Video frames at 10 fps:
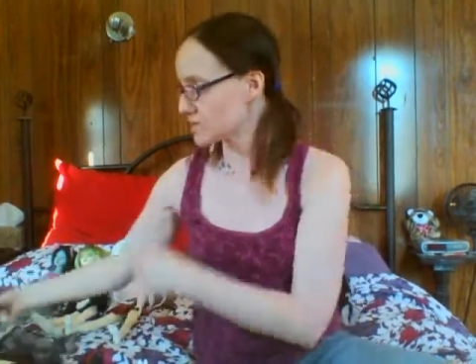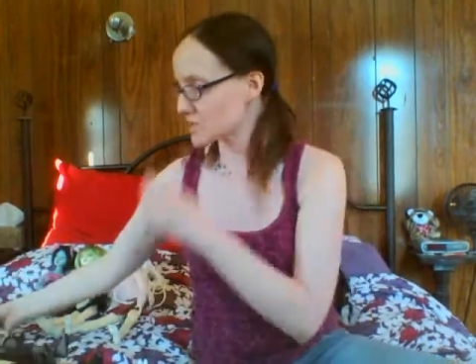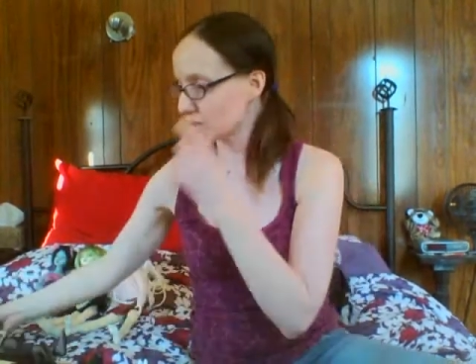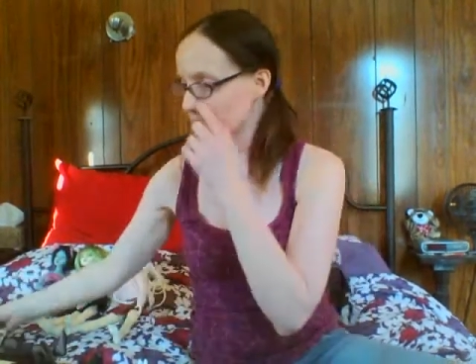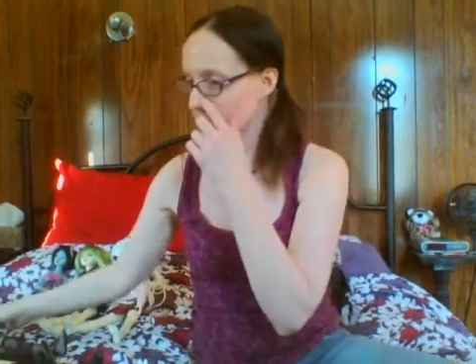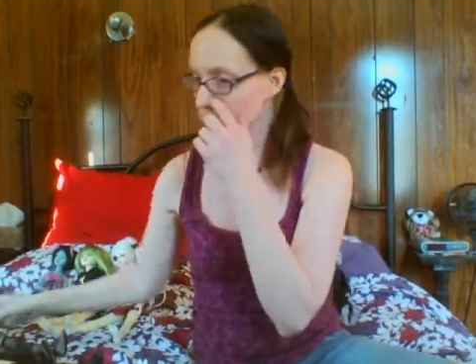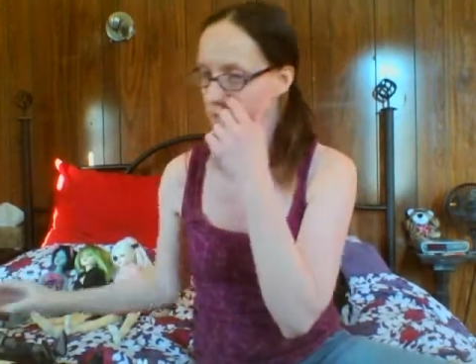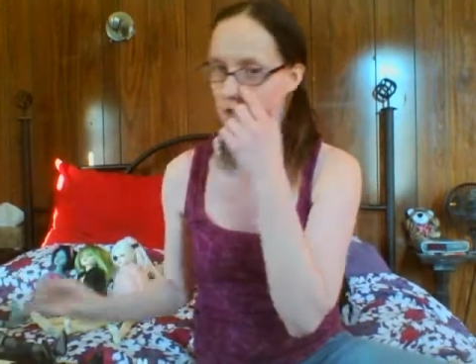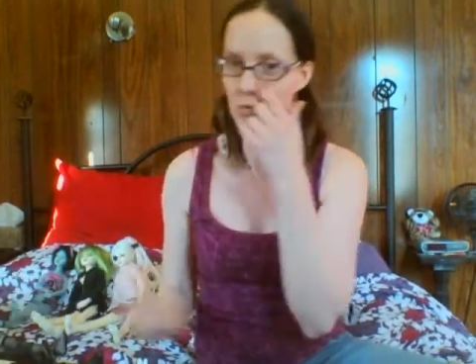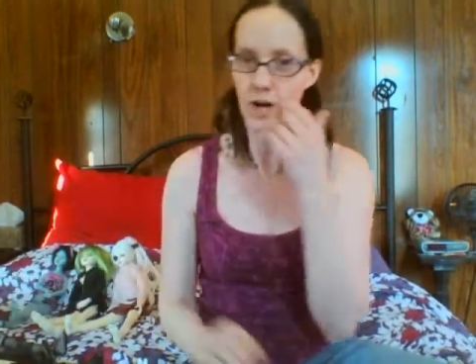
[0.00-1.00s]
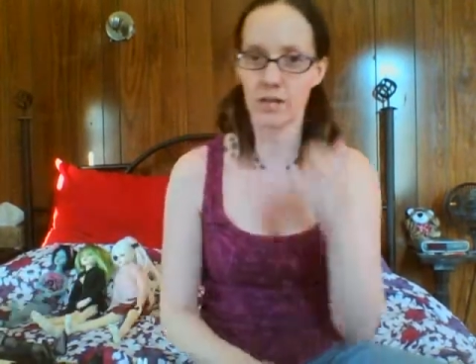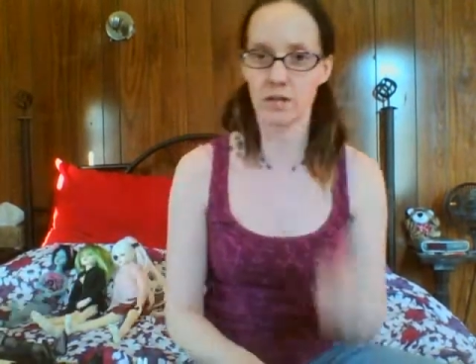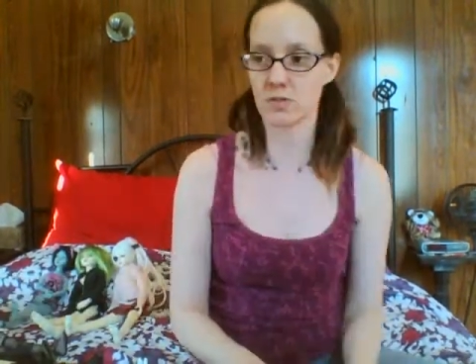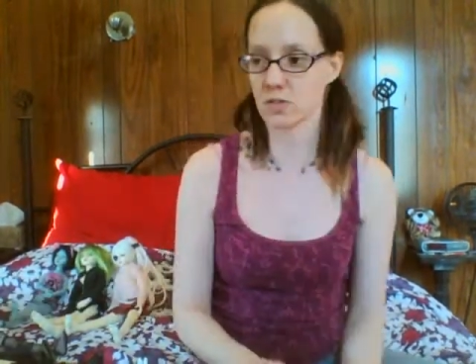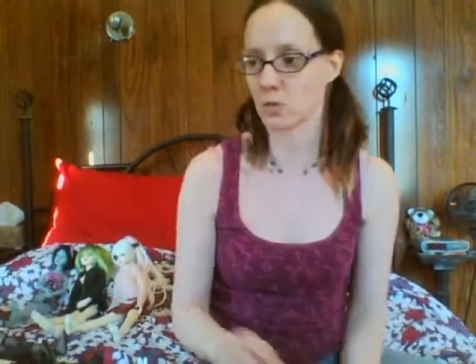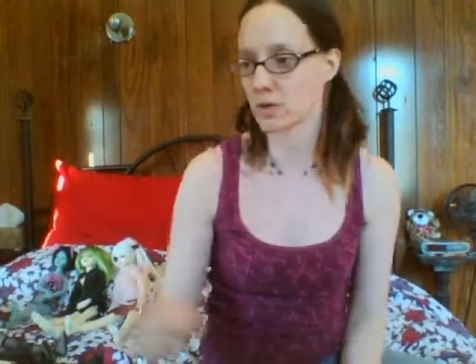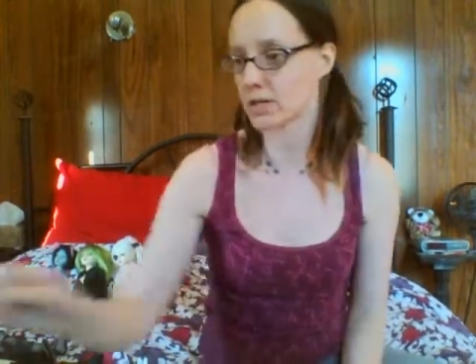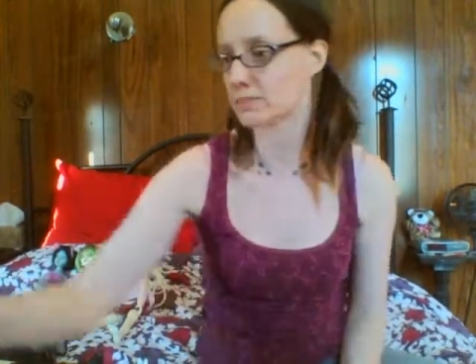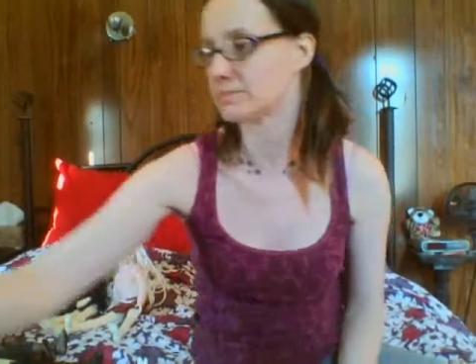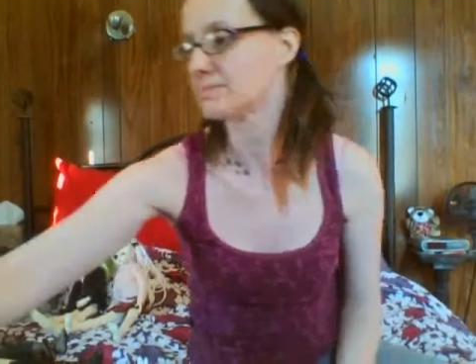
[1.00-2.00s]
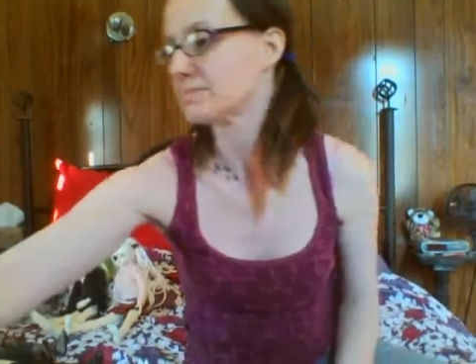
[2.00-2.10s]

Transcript: So I can't really try those on.